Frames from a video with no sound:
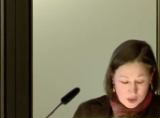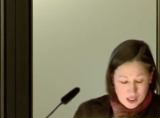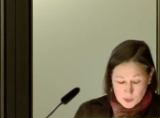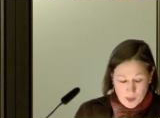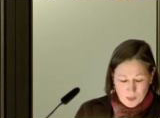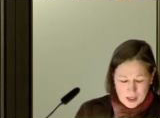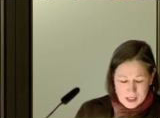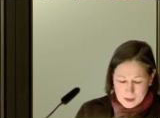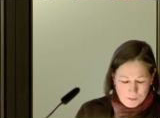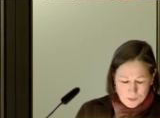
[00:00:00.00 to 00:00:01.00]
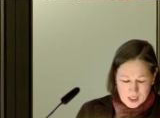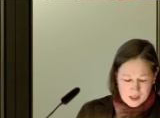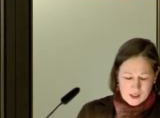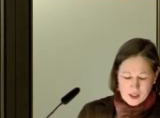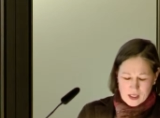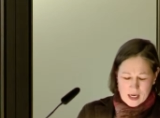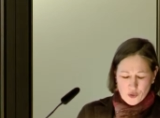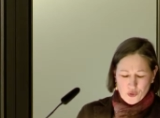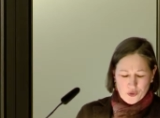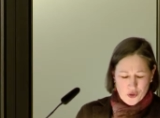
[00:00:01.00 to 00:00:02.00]
it's public. This is the
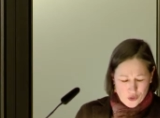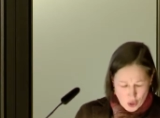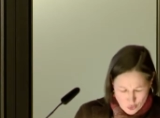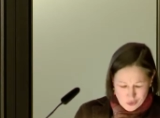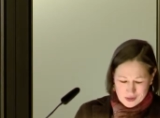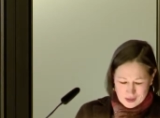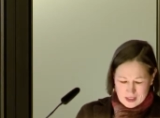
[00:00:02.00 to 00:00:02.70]
editorial note.